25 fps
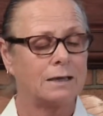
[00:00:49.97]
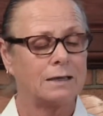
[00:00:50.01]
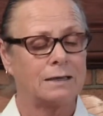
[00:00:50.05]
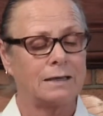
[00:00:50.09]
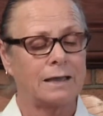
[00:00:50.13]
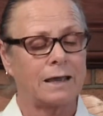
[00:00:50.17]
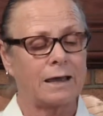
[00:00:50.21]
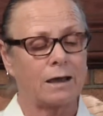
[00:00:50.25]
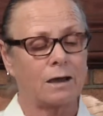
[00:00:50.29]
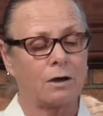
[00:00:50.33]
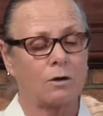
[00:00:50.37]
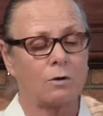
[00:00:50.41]

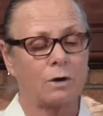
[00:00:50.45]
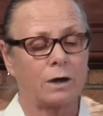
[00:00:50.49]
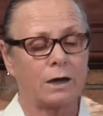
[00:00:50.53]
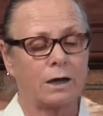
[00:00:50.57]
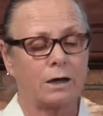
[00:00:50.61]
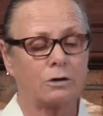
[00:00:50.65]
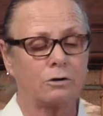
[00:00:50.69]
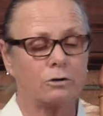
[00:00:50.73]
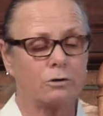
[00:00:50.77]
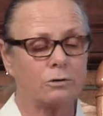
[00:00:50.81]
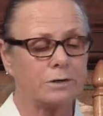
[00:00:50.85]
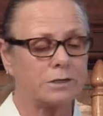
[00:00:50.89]
Now,
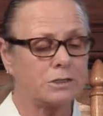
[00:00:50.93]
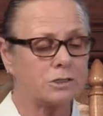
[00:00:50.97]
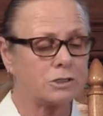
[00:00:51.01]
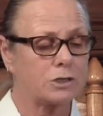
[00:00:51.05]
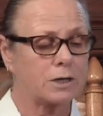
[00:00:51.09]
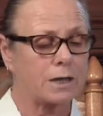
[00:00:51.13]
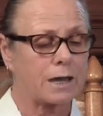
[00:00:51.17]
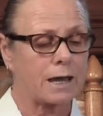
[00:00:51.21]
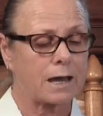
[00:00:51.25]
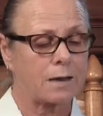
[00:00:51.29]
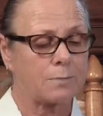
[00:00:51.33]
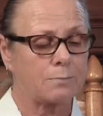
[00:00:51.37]
a courage
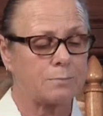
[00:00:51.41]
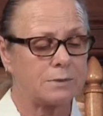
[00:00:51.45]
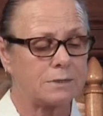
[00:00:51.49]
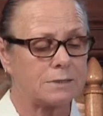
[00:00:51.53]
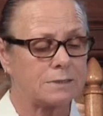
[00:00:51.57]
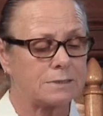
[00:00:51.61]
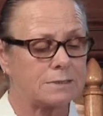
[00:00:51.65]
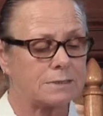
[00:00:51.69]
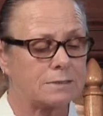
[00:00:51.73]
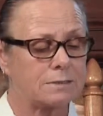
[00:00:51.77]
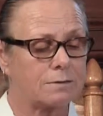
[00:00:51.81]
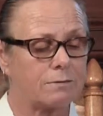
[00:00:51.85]
cap
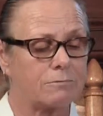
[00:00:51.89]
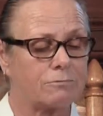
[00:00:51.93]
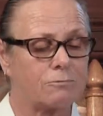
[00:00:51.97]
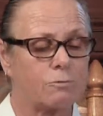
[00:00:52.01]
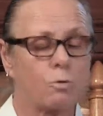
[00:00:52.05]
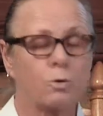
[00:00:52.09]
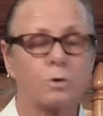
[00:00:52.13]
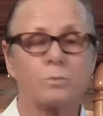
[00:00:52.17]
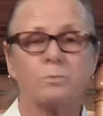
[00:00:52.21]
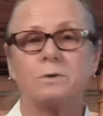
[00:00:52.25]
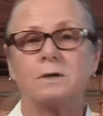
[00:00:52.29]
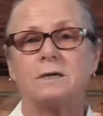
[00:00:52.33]
is
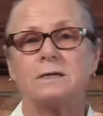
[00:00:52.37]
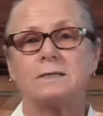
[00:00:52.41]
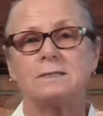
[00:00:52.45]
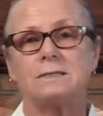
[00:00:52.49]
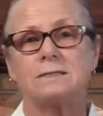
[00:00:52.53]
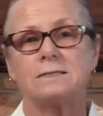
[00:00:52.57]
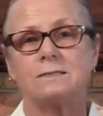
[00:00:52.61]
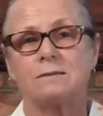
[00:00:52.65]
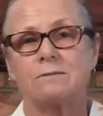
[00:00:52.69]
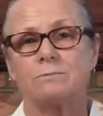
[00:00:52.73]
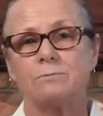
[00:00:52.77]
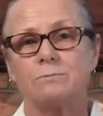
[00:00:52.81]
4
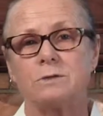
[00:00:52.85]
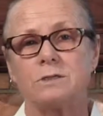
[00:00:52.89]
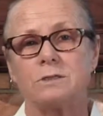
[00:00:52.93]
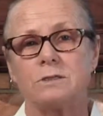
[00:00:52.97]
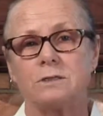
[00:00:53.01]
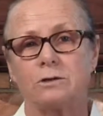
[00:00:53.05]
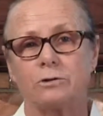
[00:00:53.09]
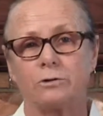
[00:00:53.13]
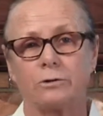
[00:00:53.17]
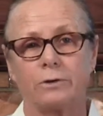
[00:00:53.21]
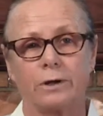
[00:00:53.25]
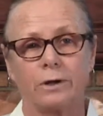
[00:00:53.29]
pieces of
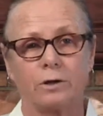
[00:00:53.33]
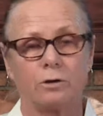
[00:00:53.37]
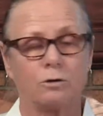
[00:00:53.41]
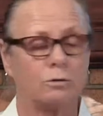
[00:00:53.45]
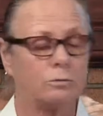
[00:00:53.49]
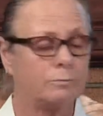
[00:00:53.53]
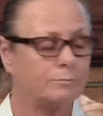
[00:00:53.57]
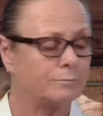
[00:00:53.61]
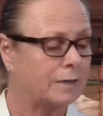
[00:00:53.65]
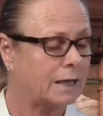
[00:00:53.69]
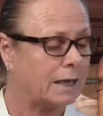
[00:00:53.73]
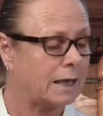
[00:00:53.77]
material.